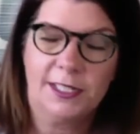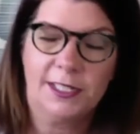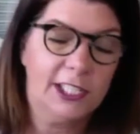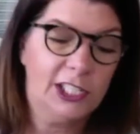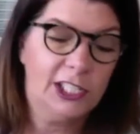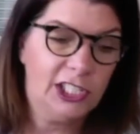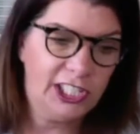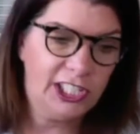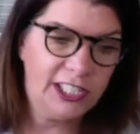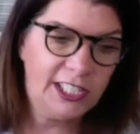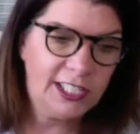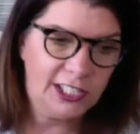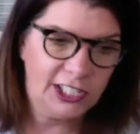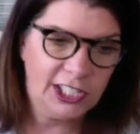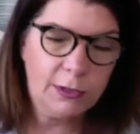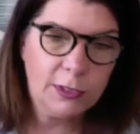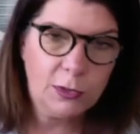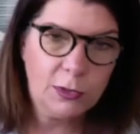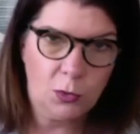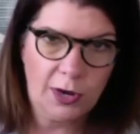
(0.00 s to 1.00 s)
because
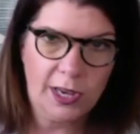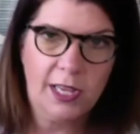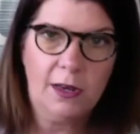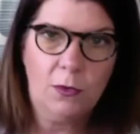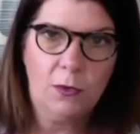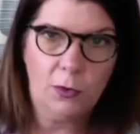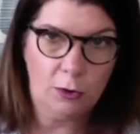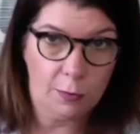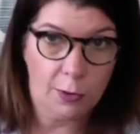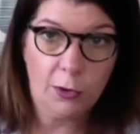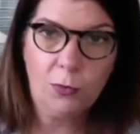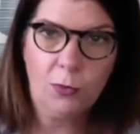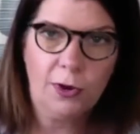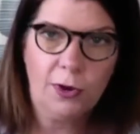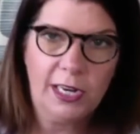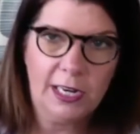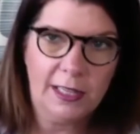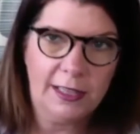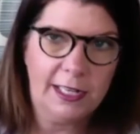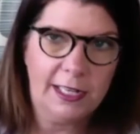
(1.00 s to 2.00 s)
she was working, we were both
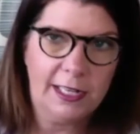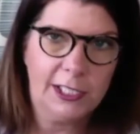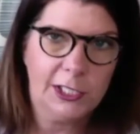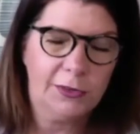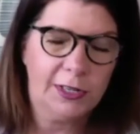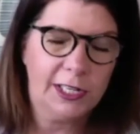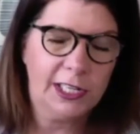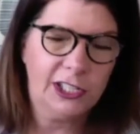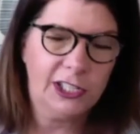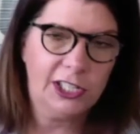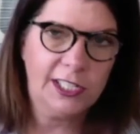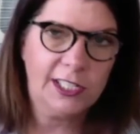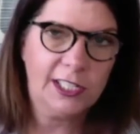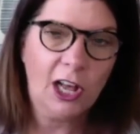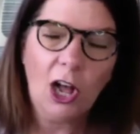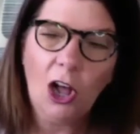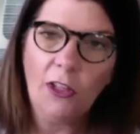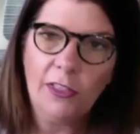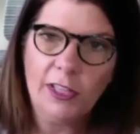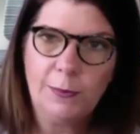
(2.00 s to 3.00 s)
working in the industry, and she saw
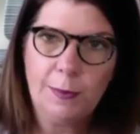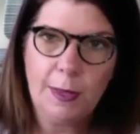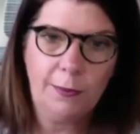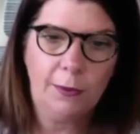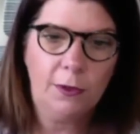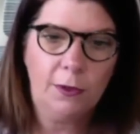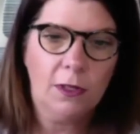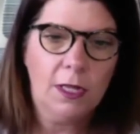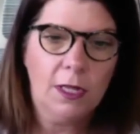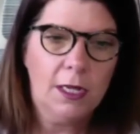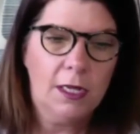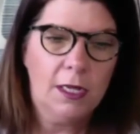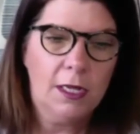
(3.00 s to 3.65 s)
all these people